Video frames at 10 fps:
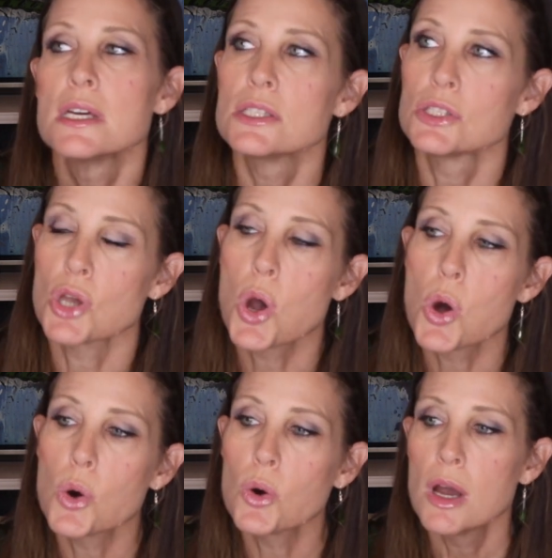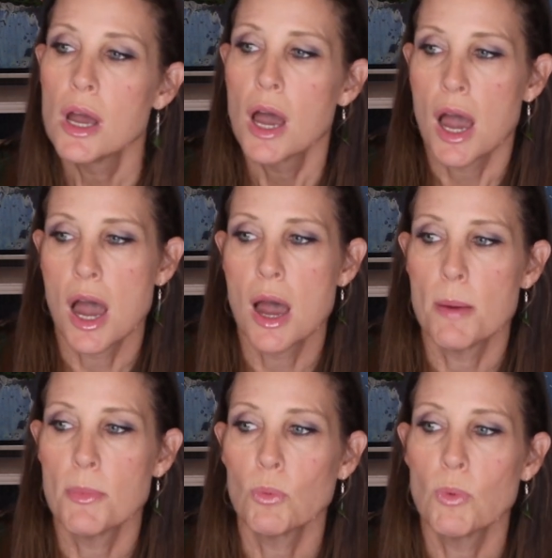So,
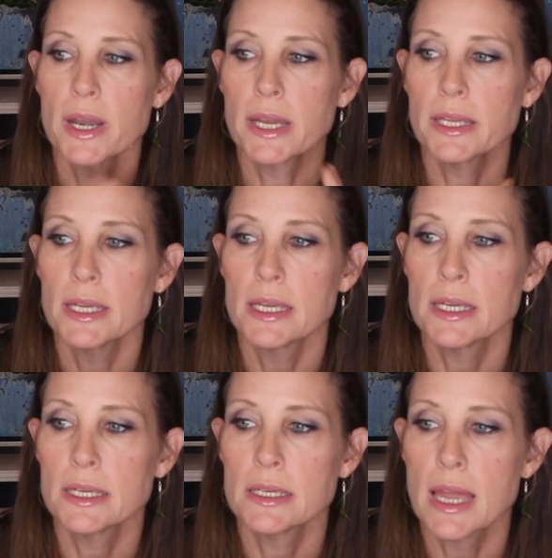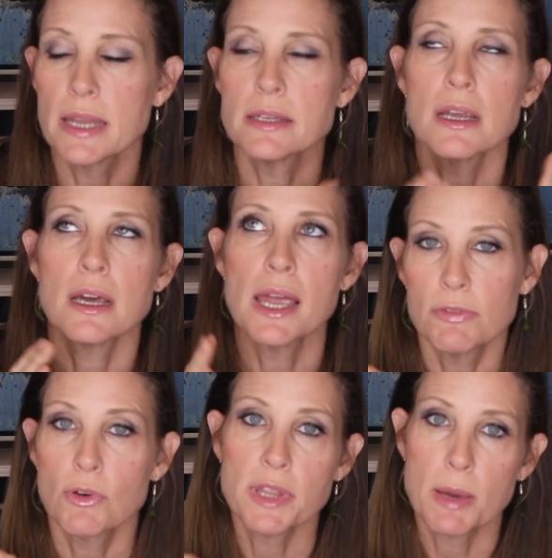and
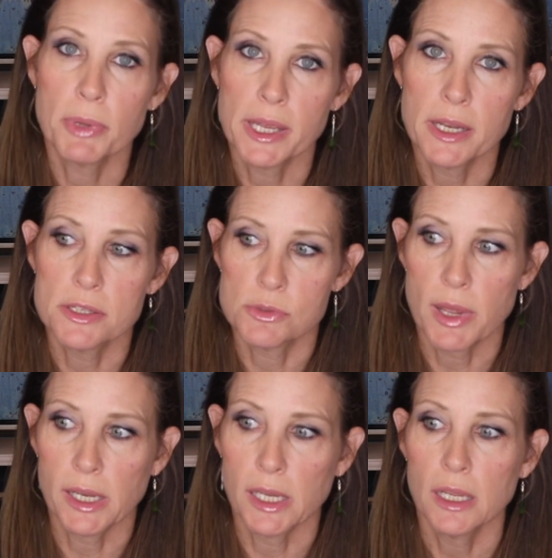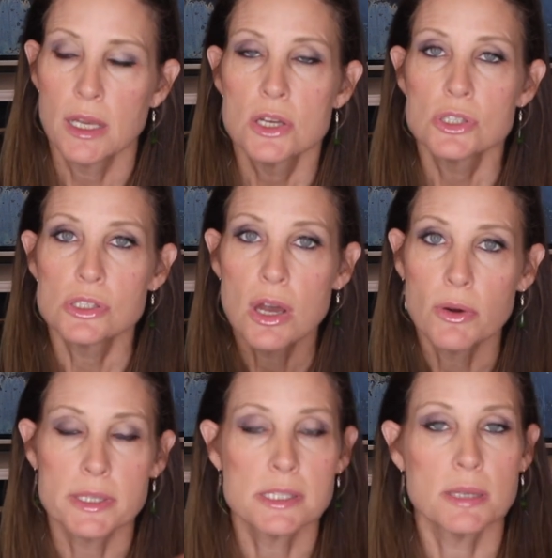before that plant is ready. So
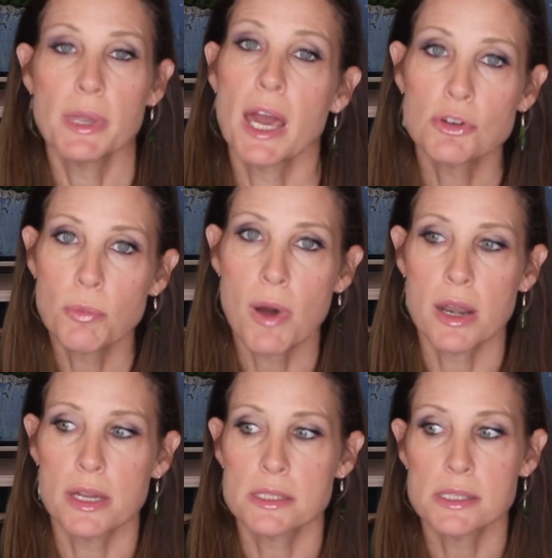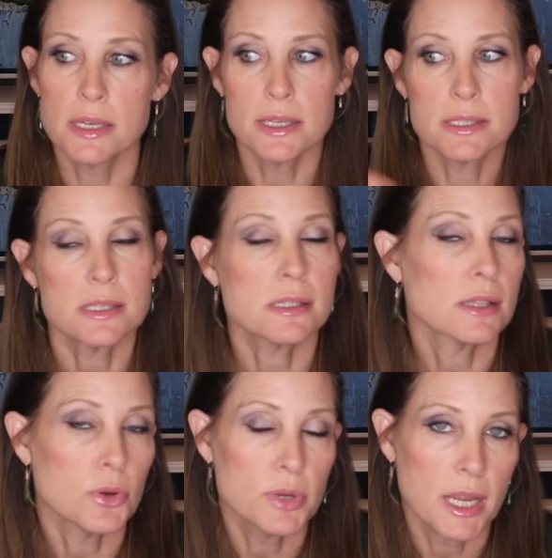in semihydroponics, it's a
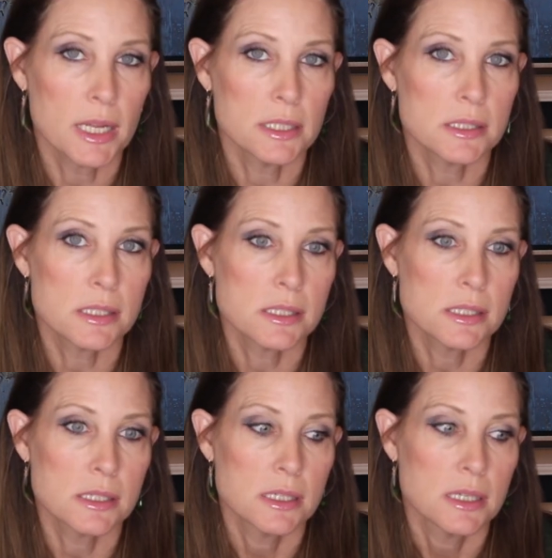slow dance.